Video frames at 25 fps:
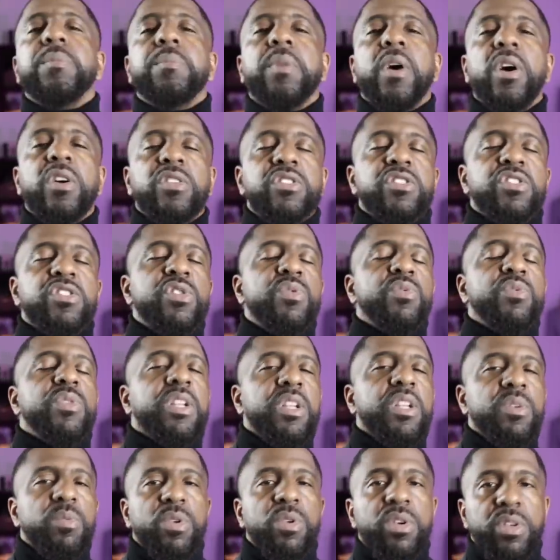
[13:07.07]
boss and you
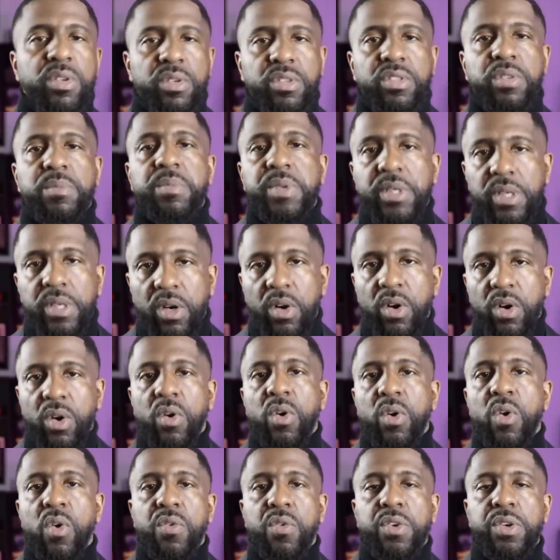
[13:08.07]
really want her to be
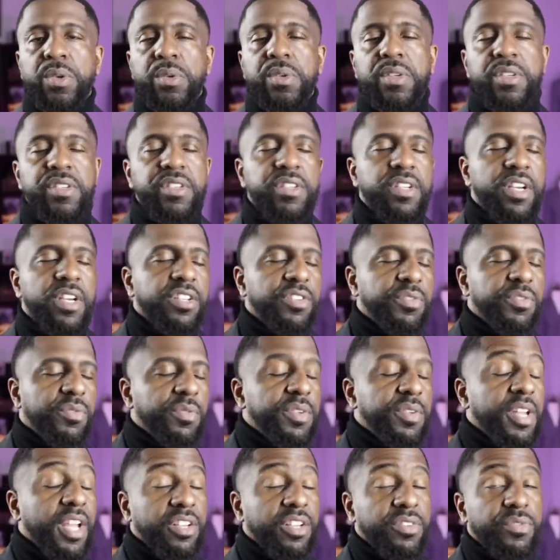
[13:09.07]
all over you, this next
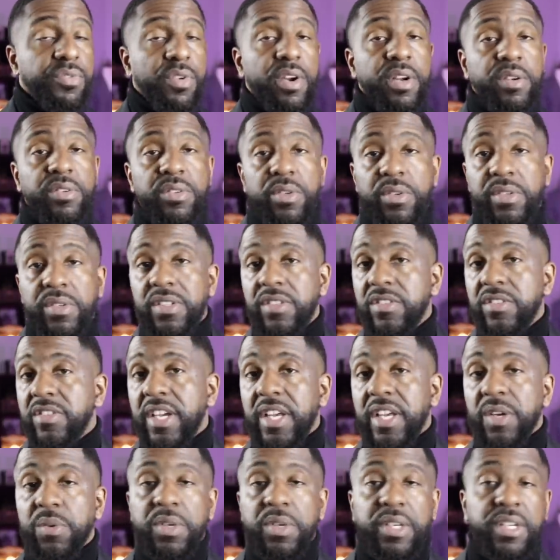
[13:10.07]
next fragrance on this
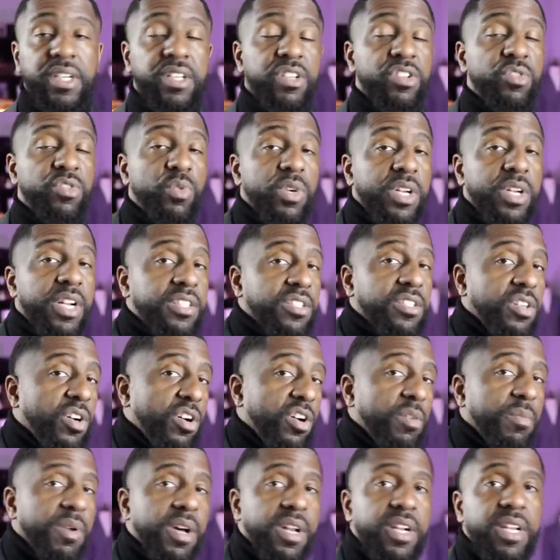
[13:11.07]
channel again is one I
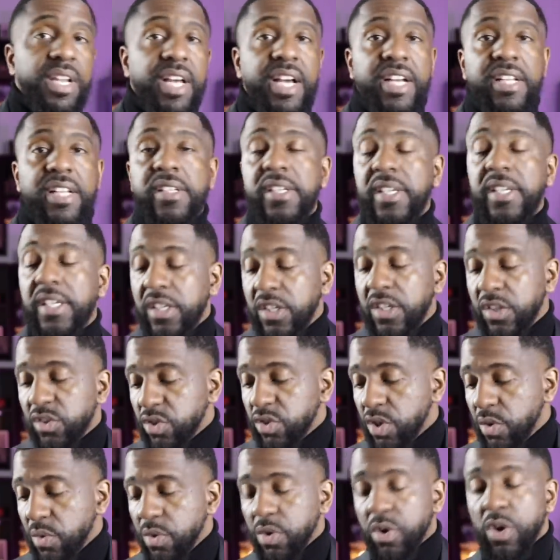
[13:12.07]
talk about a lot,
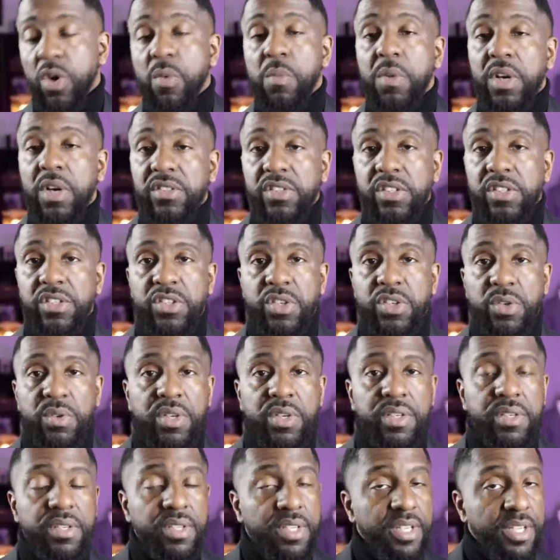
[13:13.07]
so I won't go much into
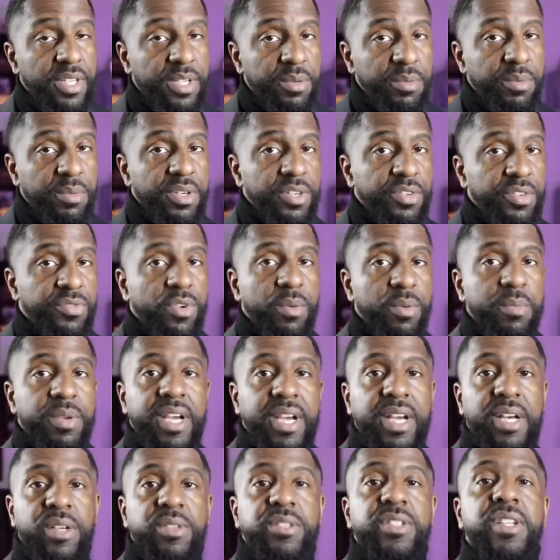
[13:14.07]
it. But it's from the
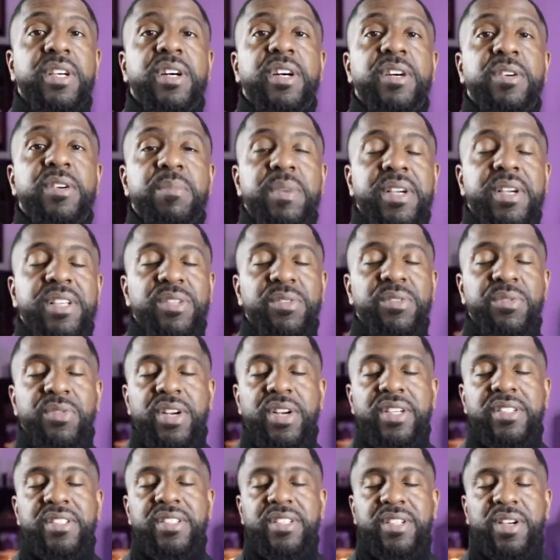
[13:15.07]
house of Maison
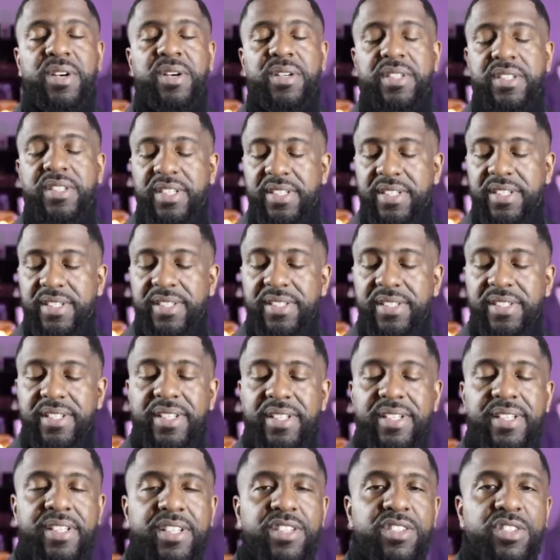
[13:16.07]
Francis Kurkdjian,
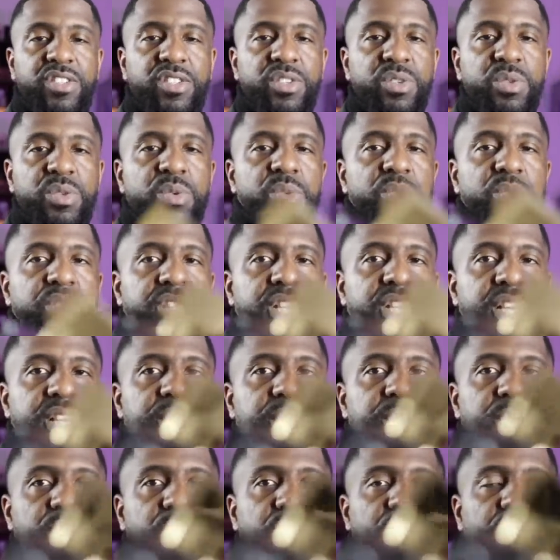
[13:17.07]
and this is Oud
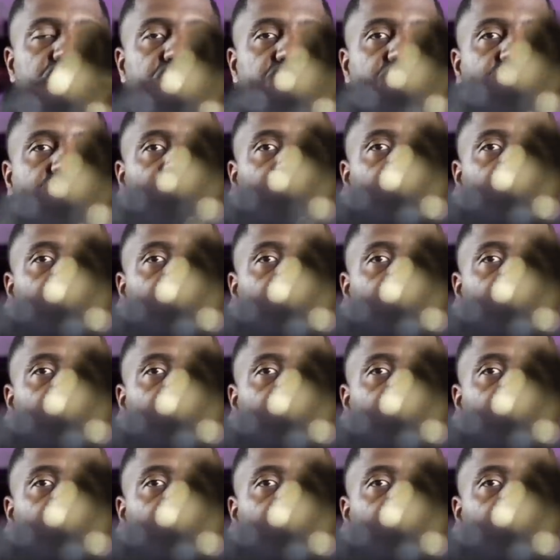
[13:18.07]
Satin Mood